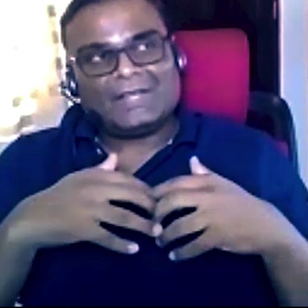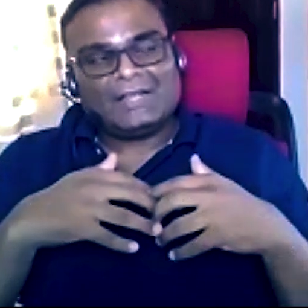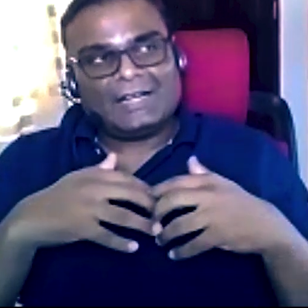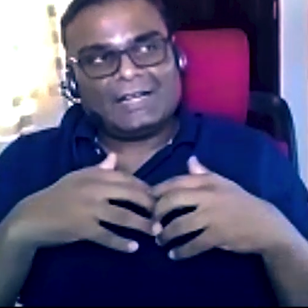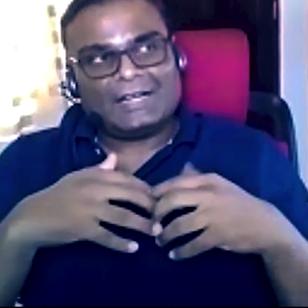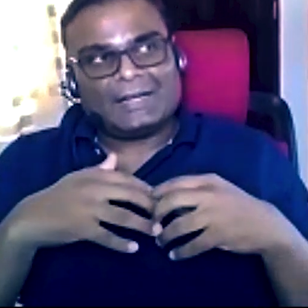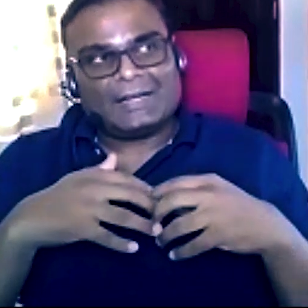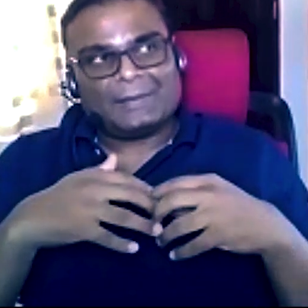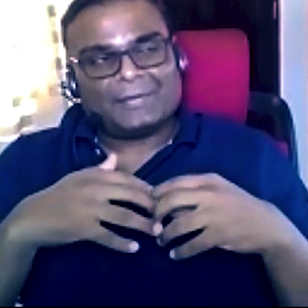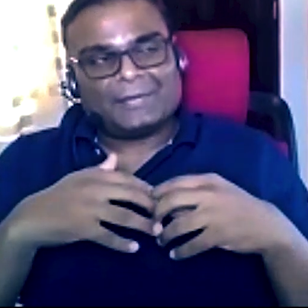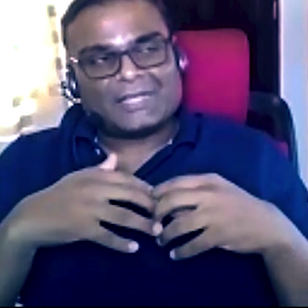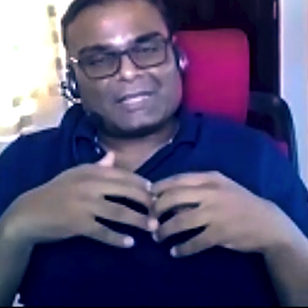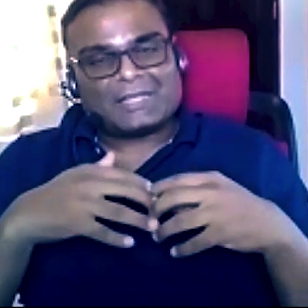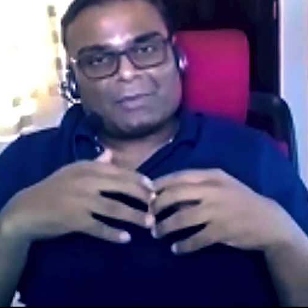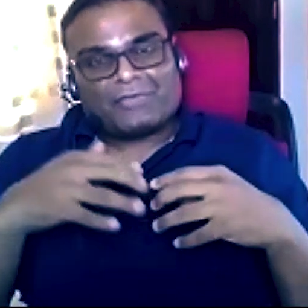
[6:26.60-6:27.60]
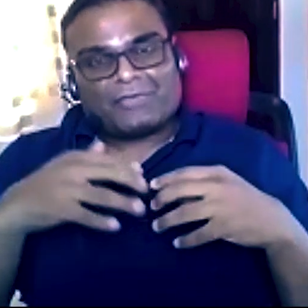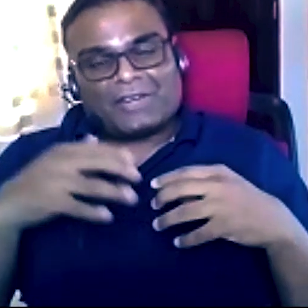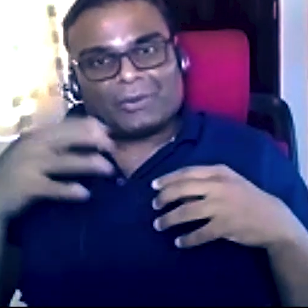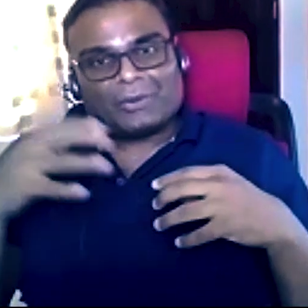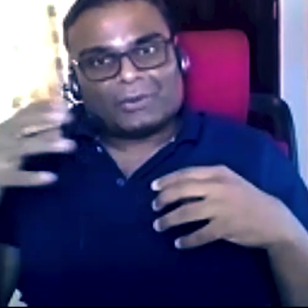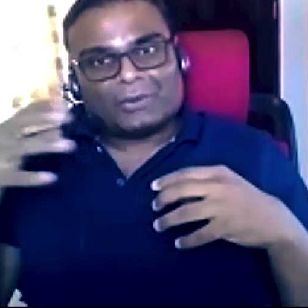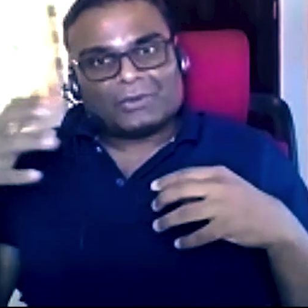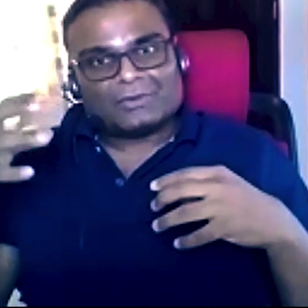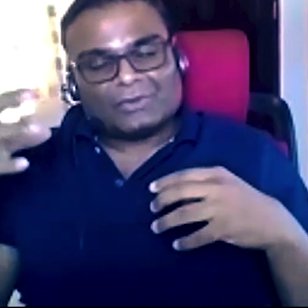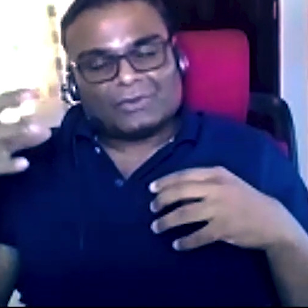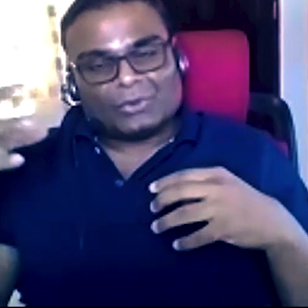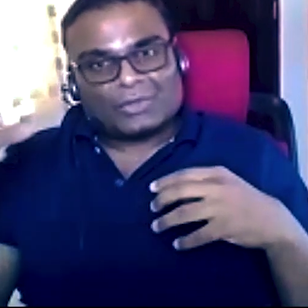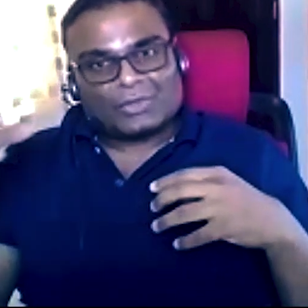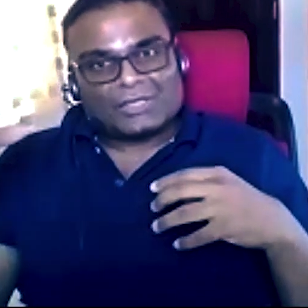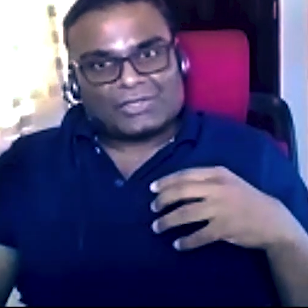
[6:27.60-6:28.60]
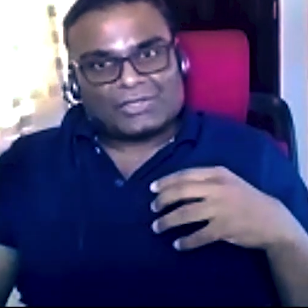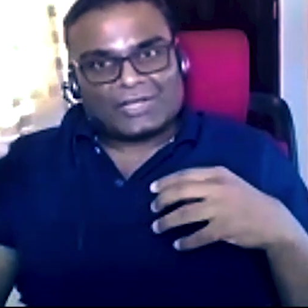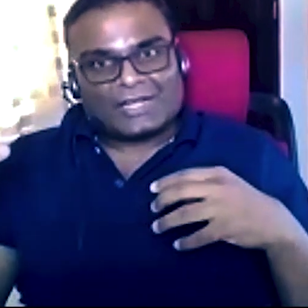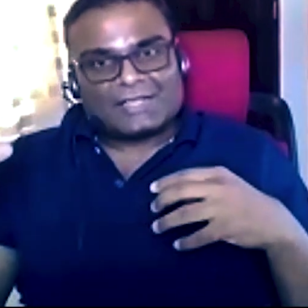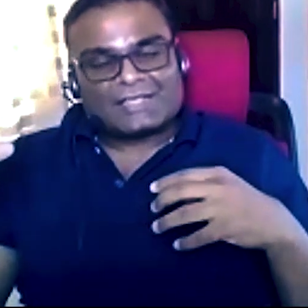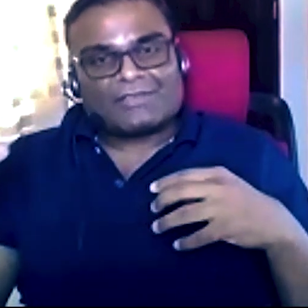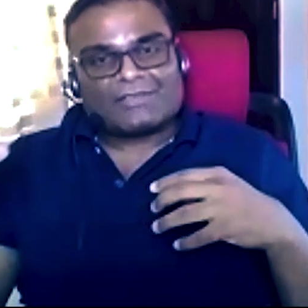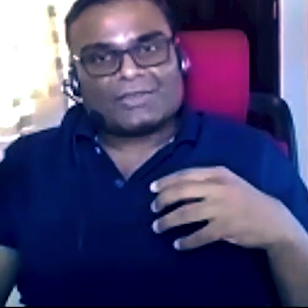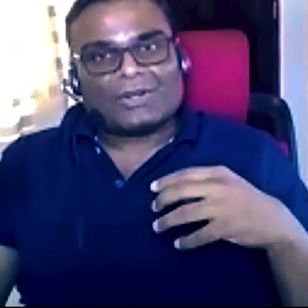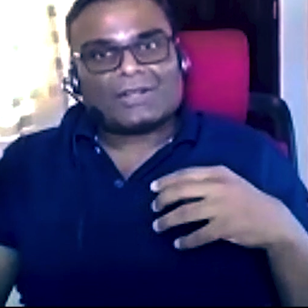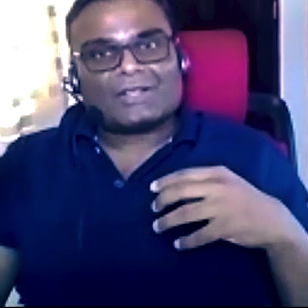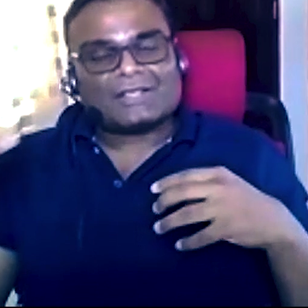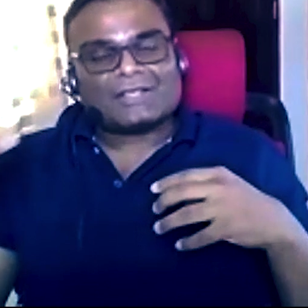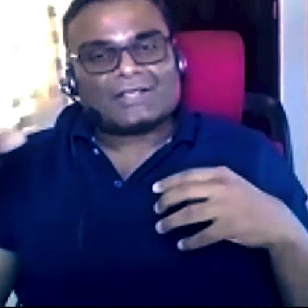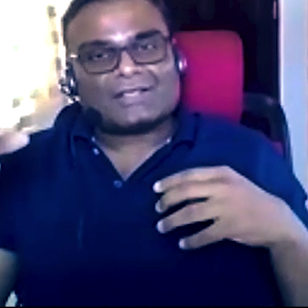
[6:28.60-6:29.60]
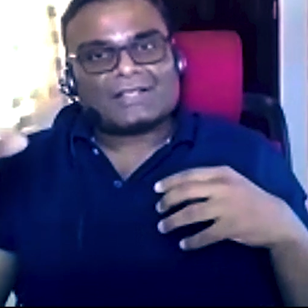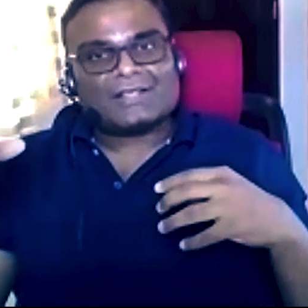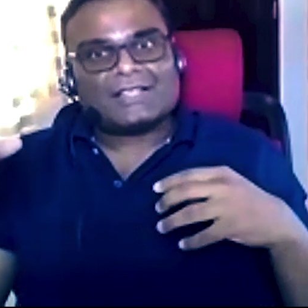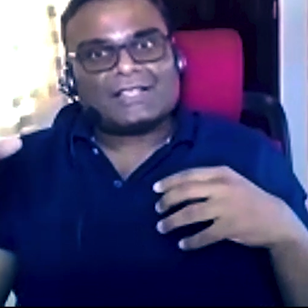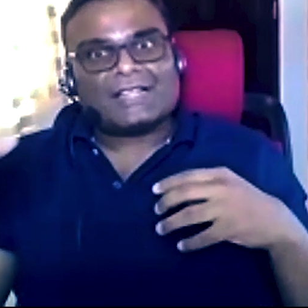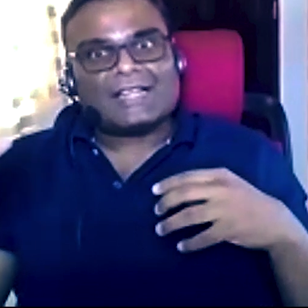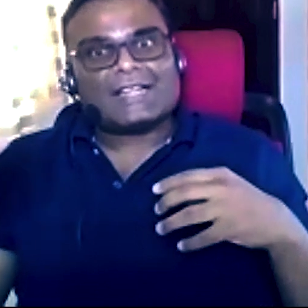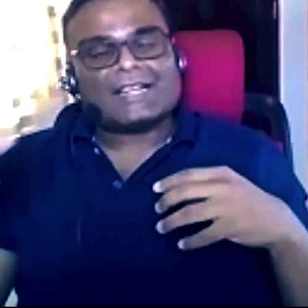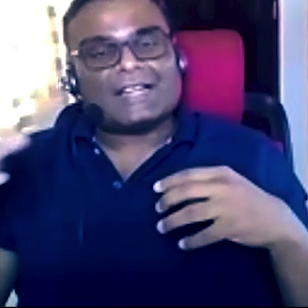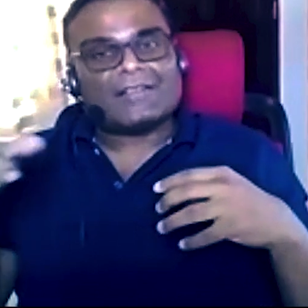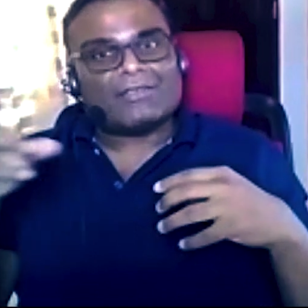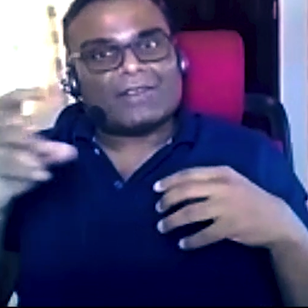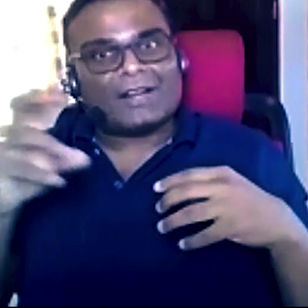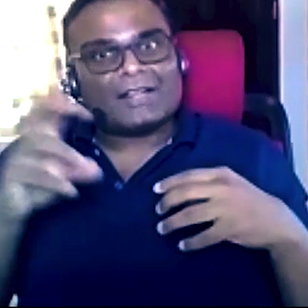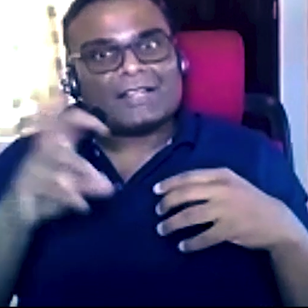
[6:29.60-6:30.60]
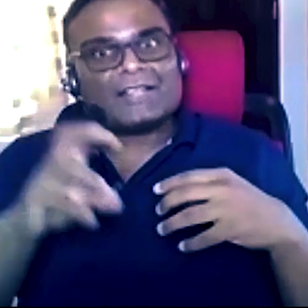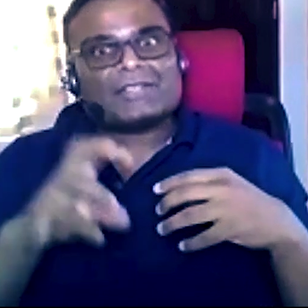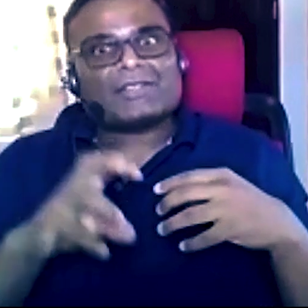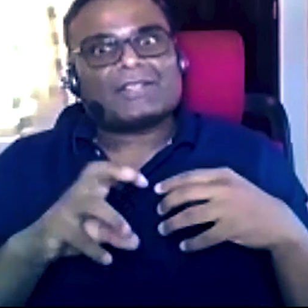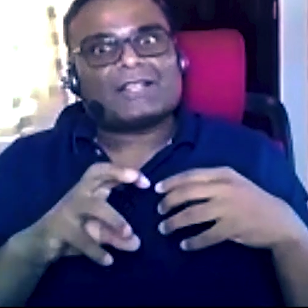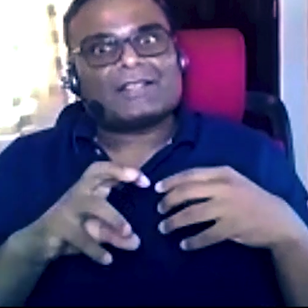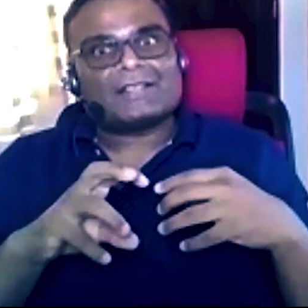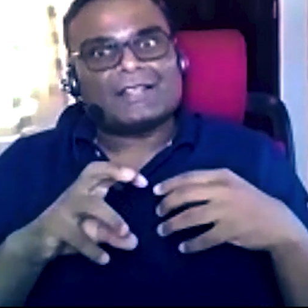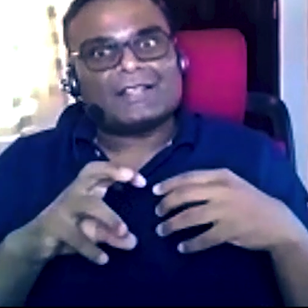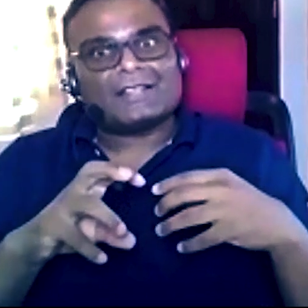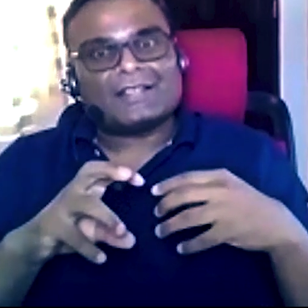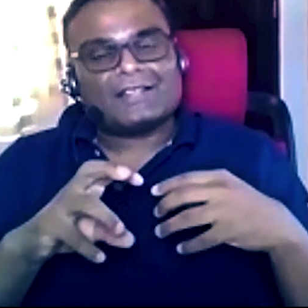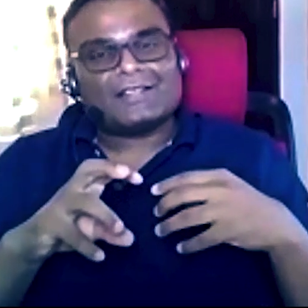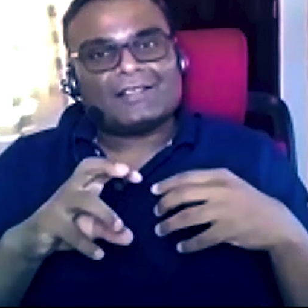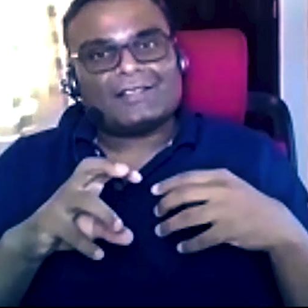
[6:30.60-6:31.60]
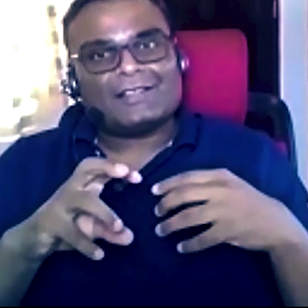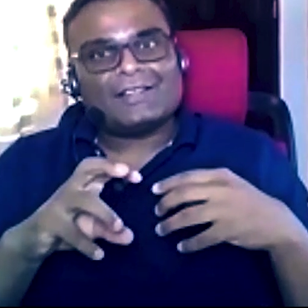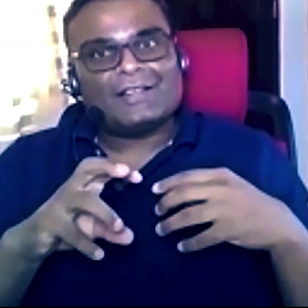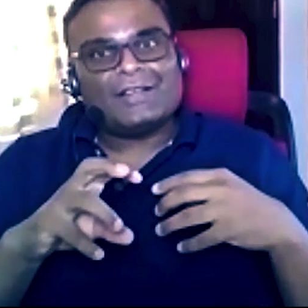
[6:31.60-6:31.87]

But some of our own local giants have not necessarily taken advantage of that thinking